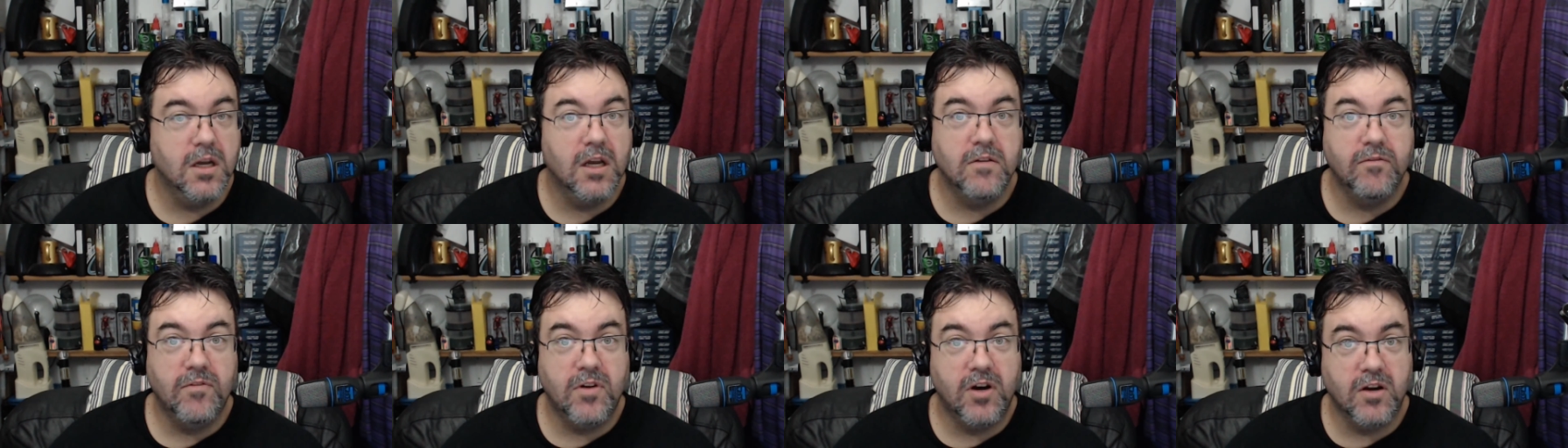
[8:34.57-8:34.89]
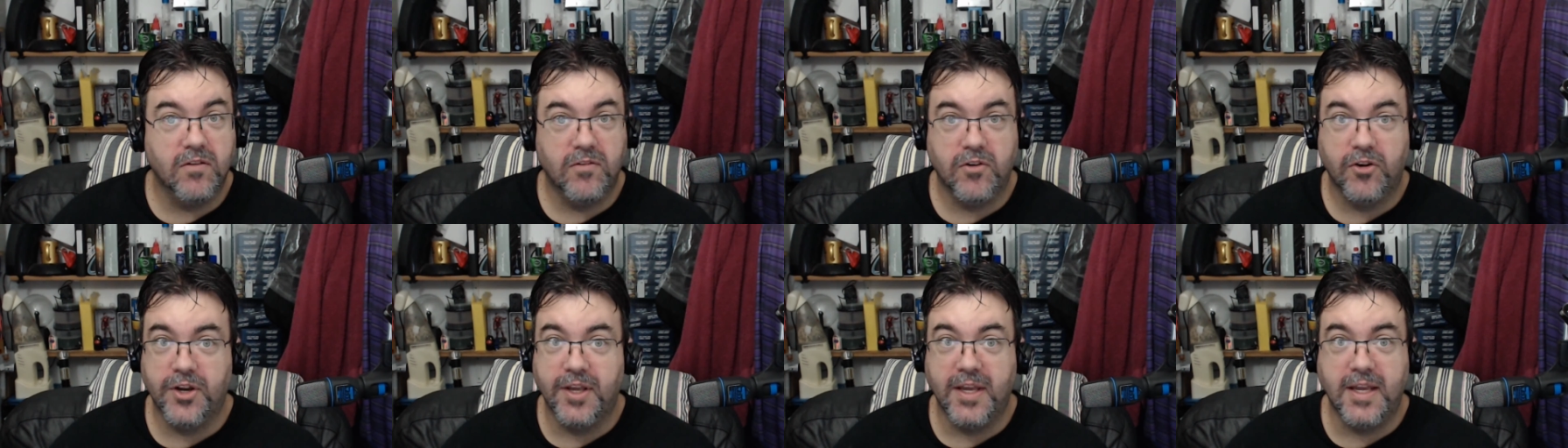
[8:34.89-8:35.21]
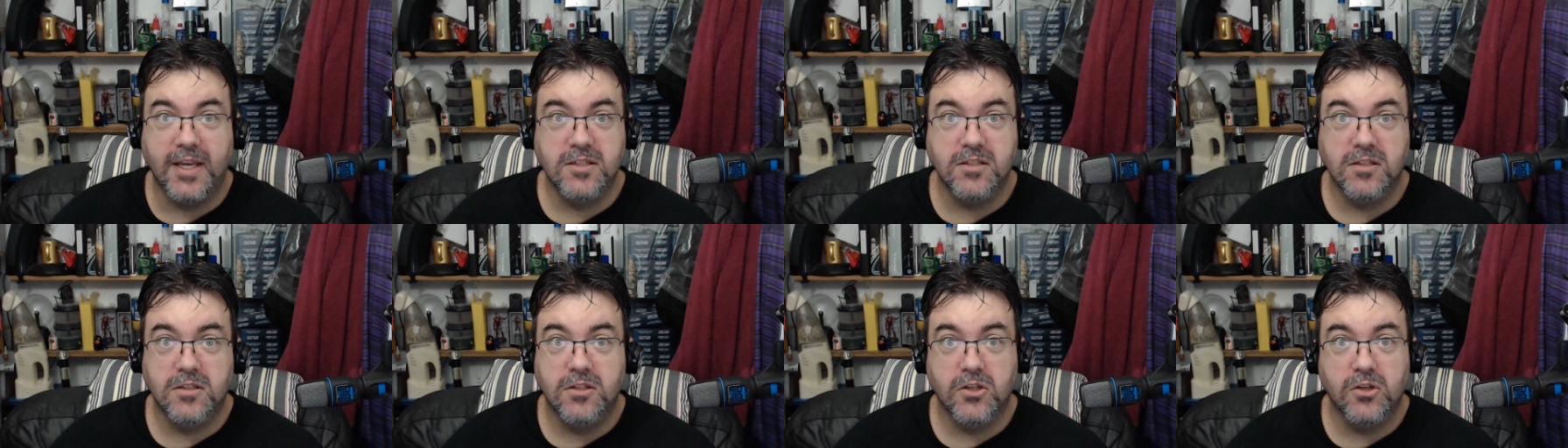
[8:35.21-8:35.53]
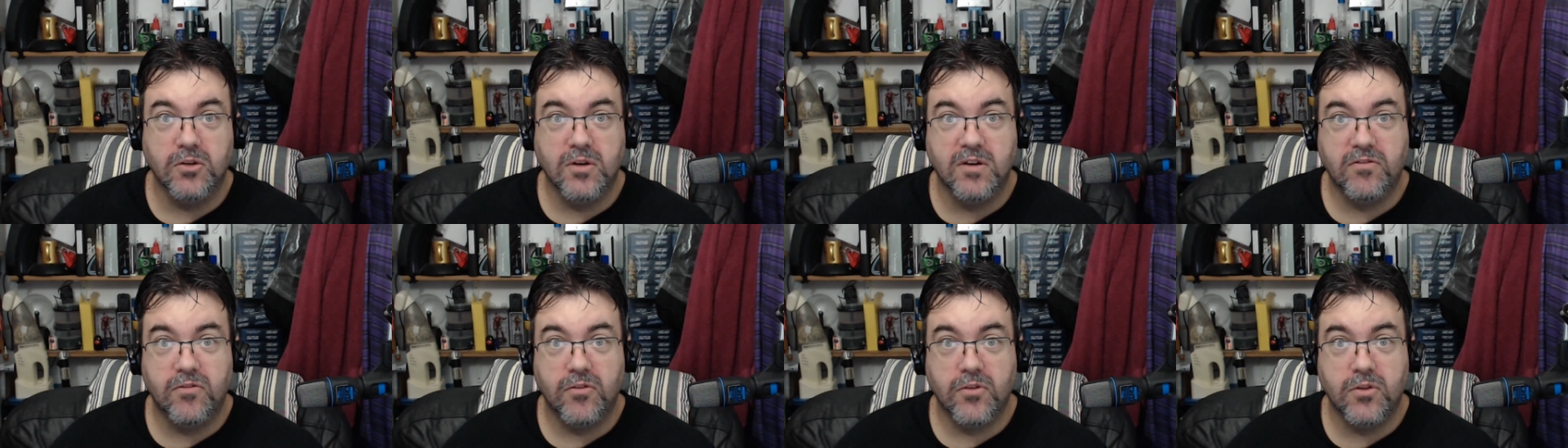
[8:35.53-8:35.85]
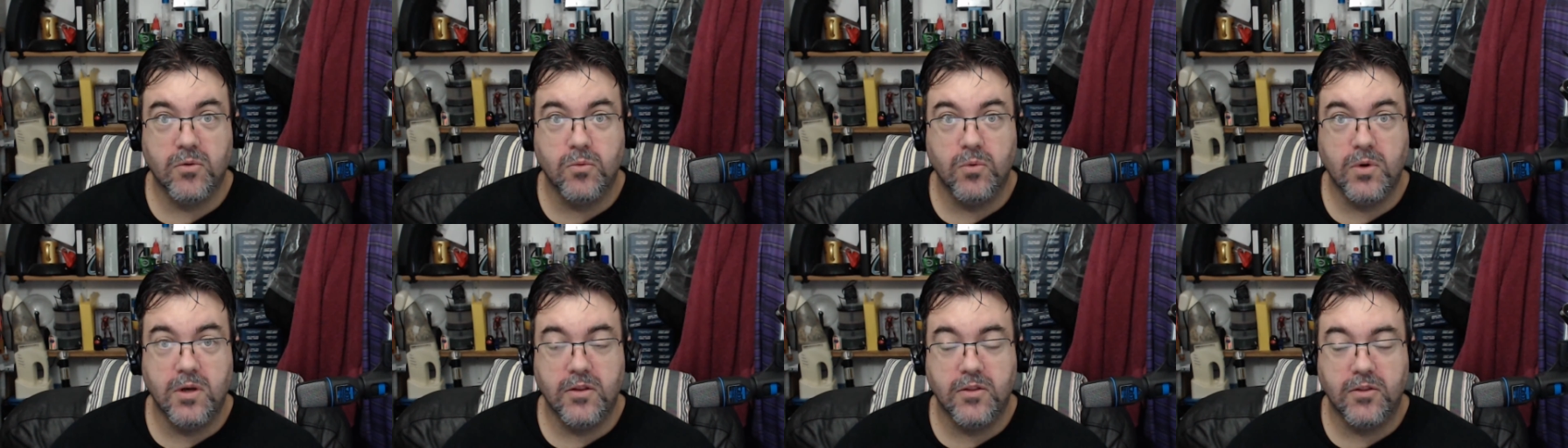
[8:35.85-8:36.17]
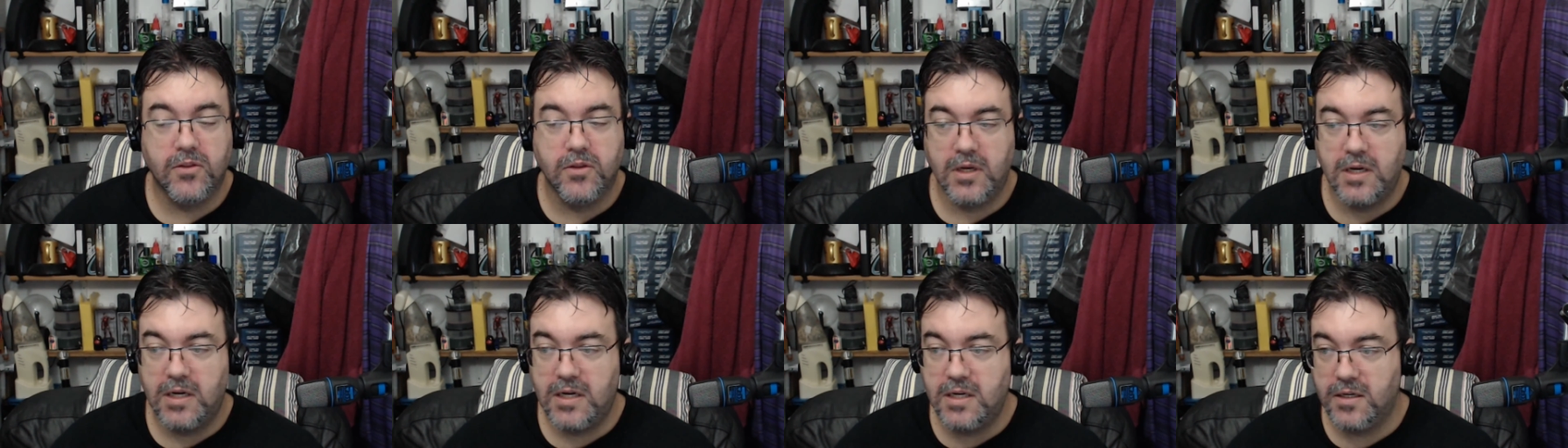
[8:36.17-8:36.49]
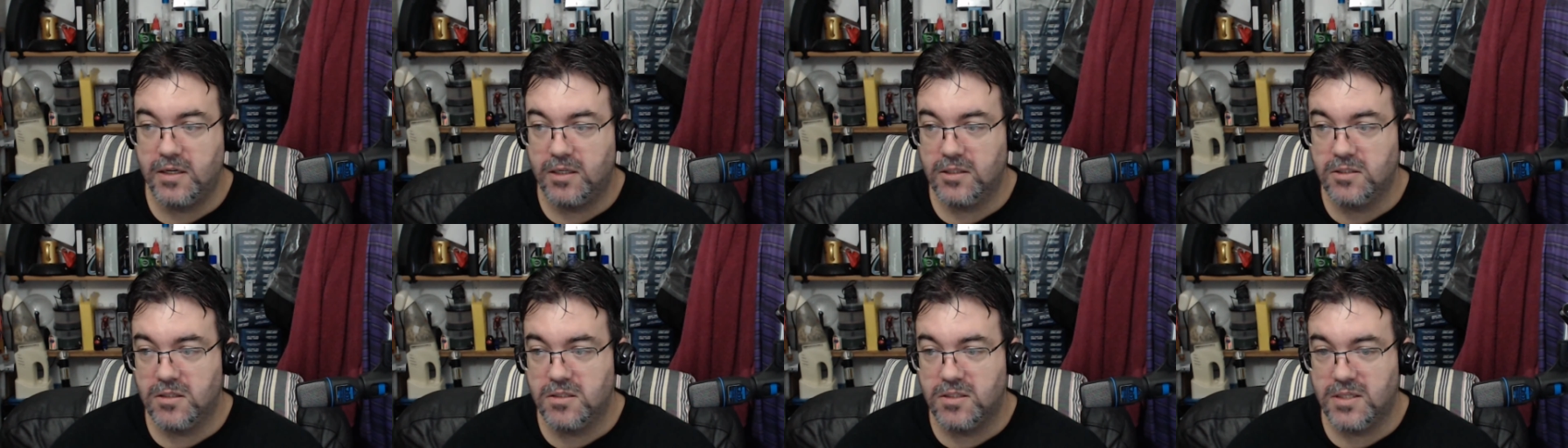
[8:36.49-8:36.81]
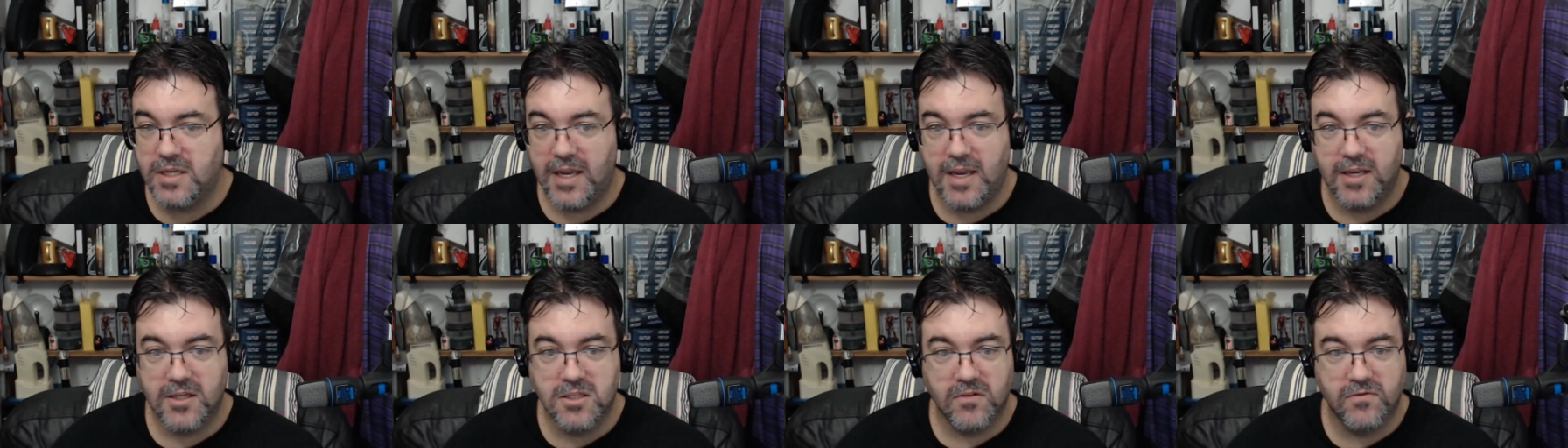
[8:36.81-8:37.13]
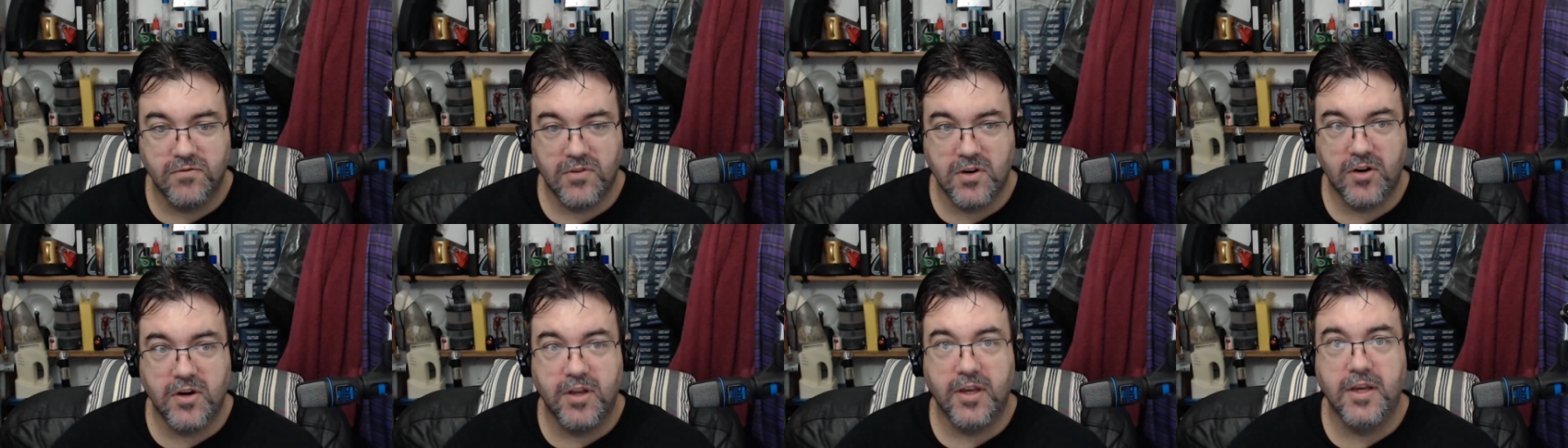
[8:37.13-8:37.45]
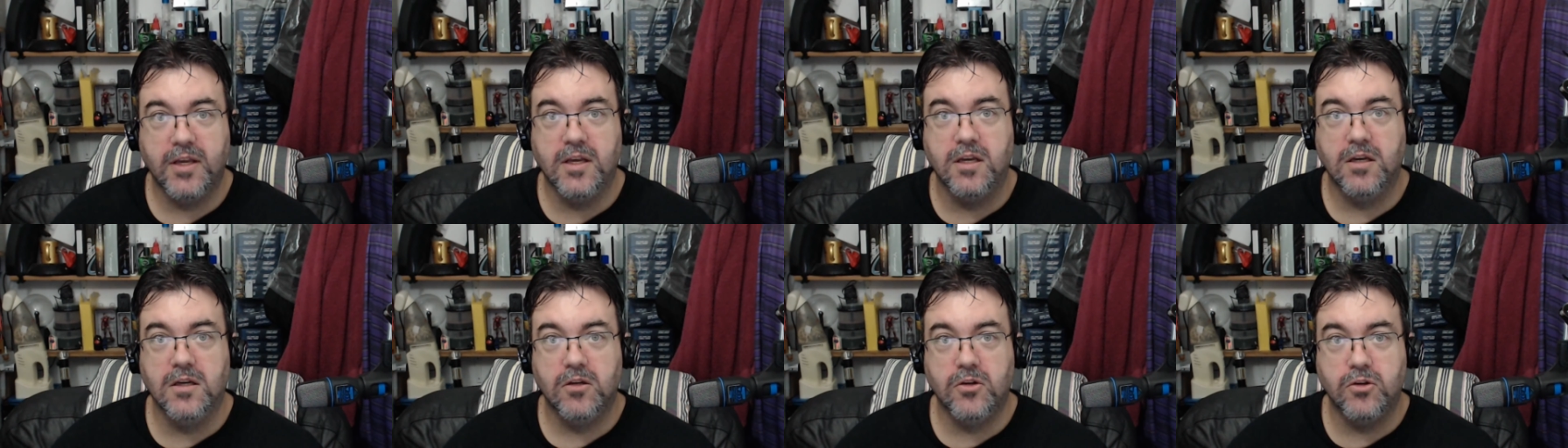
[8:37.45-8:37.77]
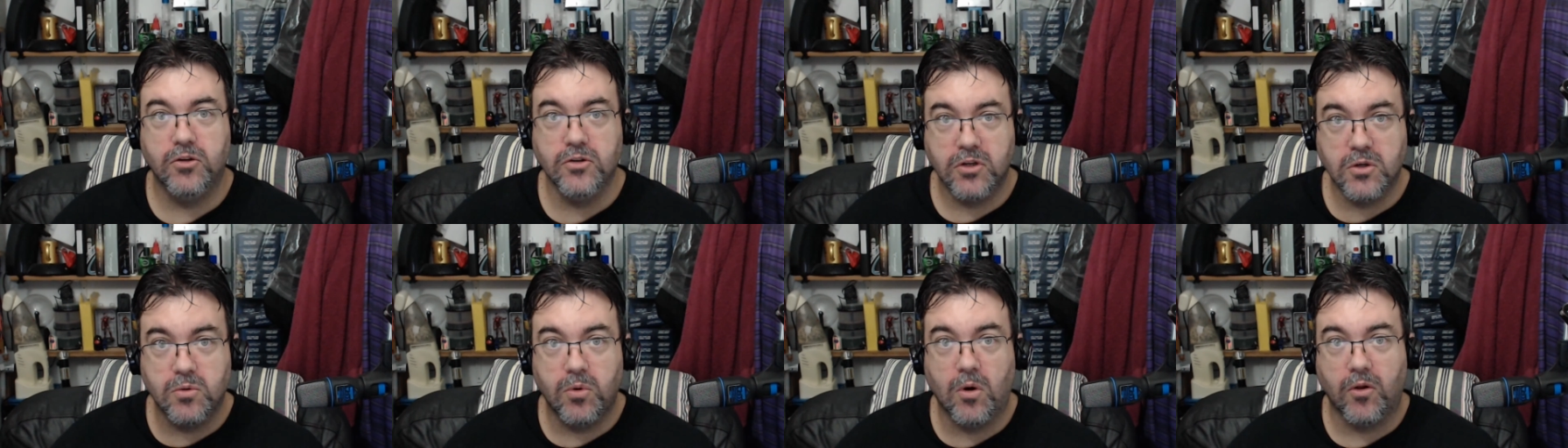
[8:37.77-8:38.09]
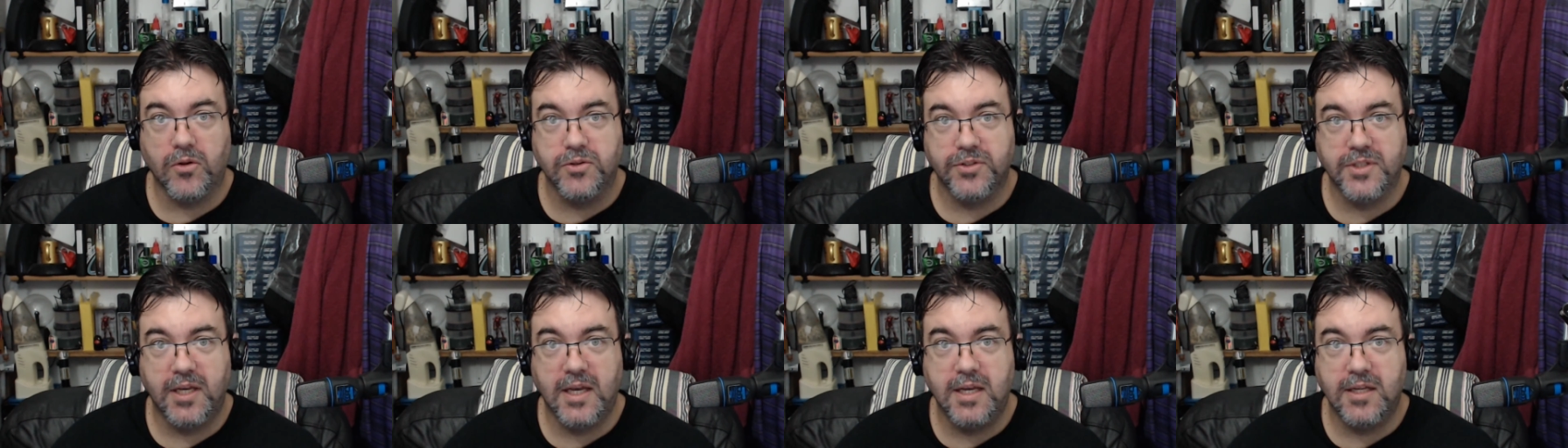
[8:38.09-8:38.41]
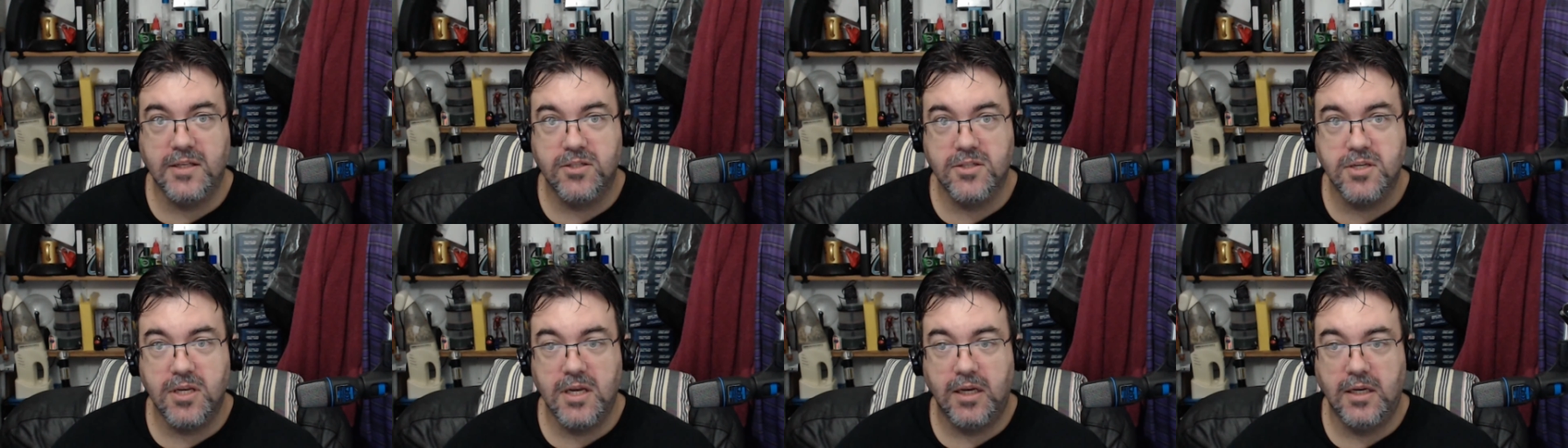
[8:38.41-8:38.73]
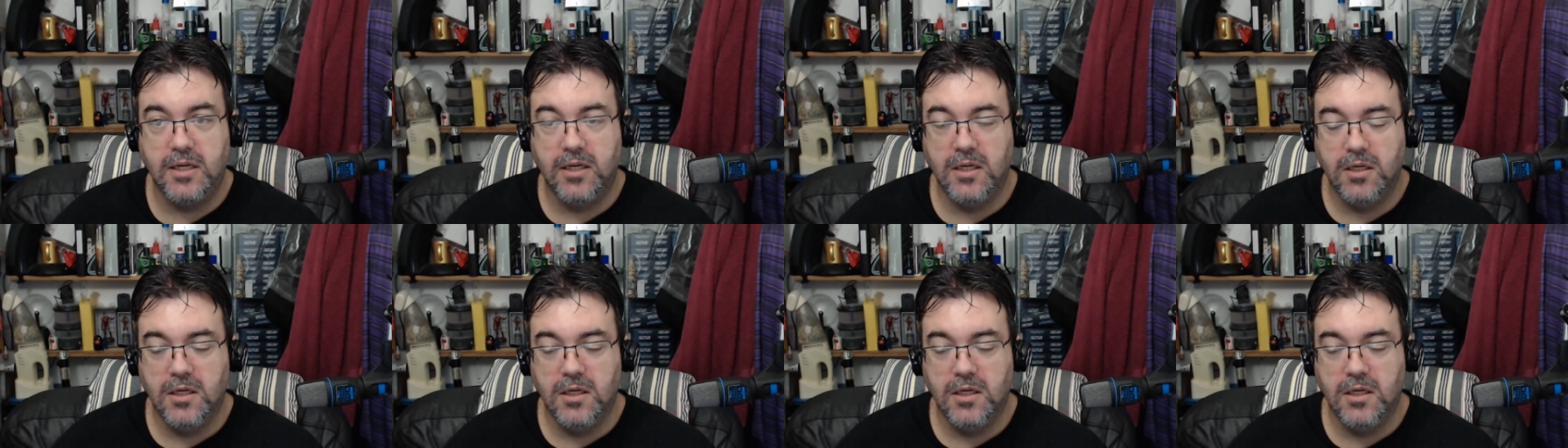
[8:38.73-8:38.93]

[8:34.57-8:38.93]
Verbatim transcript: very, very easy to do everything with, and as I say, it's a very good quality headset.